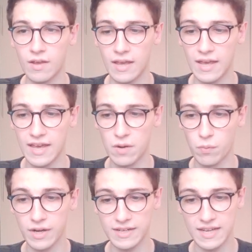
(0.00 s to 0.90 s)
And
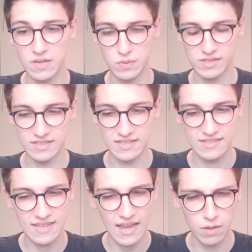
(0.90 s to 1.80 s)
running that, we see the
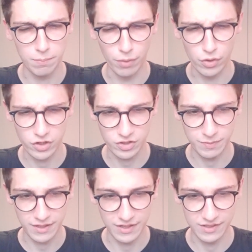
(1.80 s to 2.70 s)
scan aborts
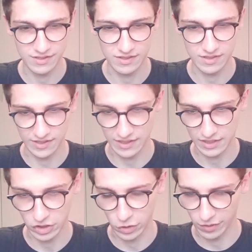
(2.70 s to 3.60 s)
because
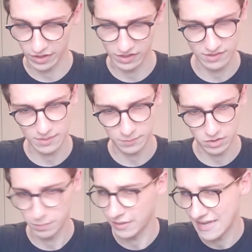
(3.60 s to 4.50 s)
the URL seems
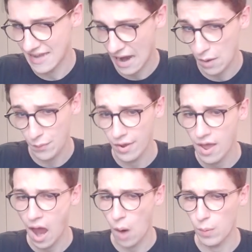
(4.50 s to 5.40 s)
to be down.
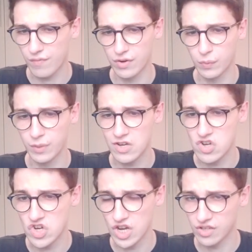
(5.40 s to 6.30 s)
However, we
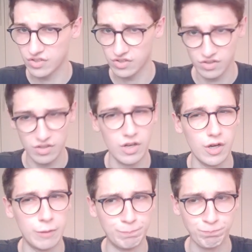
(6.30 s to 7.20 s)
just
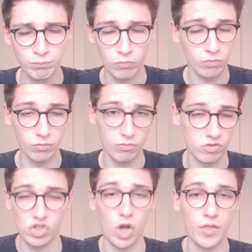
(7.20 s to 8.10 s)

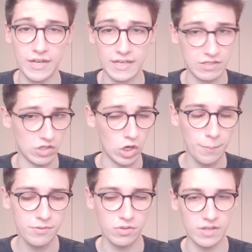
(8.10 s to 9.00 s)
saw that it is
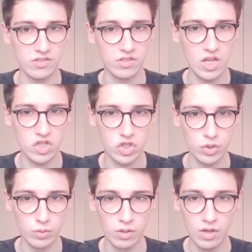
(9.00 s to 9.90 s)
up, so that's not
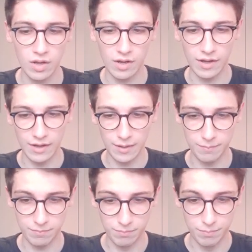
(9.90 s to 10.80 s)
true.
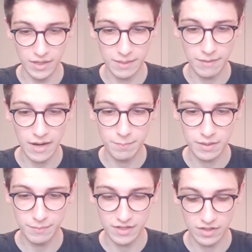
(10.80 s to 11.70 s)
But it might
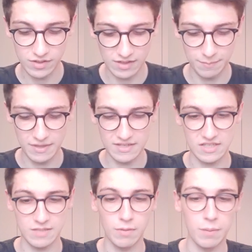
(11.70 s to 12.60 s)
be because I made
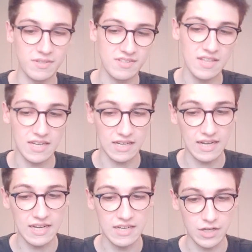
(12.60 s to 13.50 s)
a small mistake
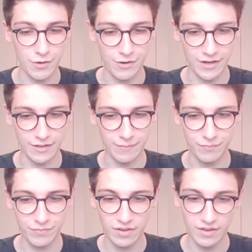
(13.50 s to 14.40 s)
in the URL.
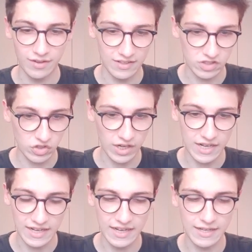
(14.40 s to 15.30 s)
Let's try
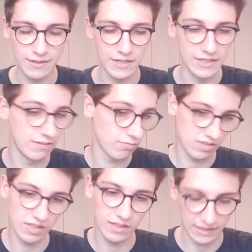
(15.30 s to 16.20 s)
it again.
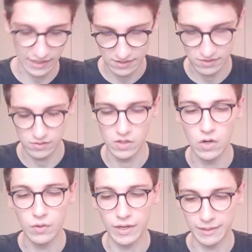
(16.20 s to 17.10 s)
Still the case.
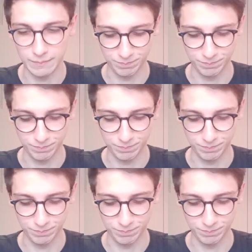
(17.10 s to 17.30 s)
Okay.